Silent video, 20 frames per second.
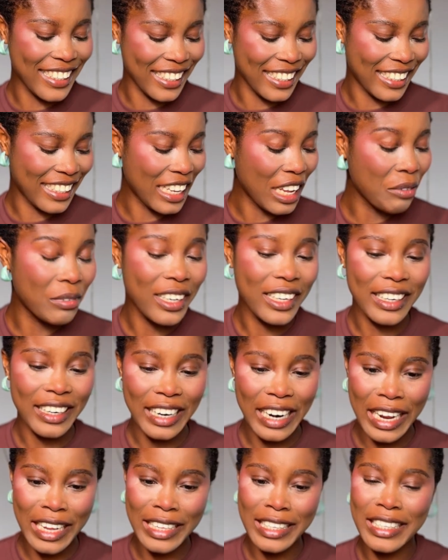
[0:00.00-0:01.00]
It came out
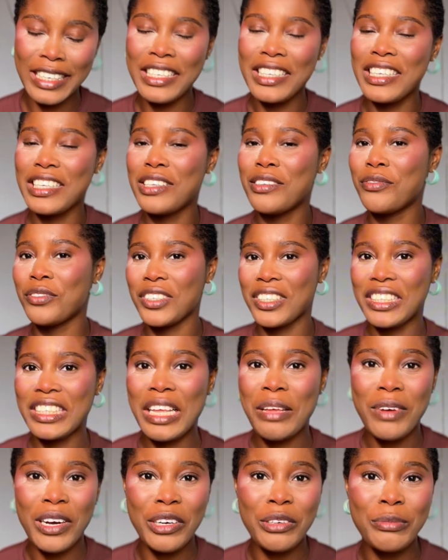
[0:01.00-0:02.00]
nice. This is the first time
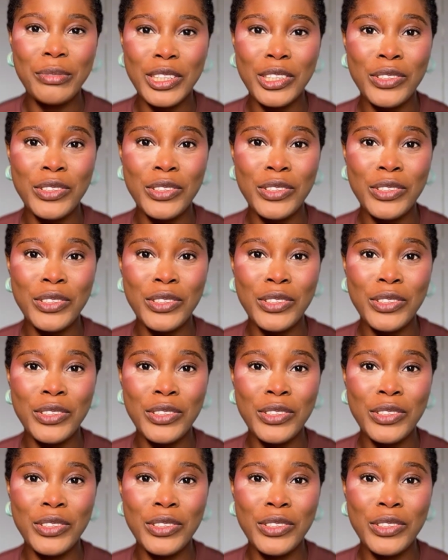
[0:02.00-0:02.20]
I'll be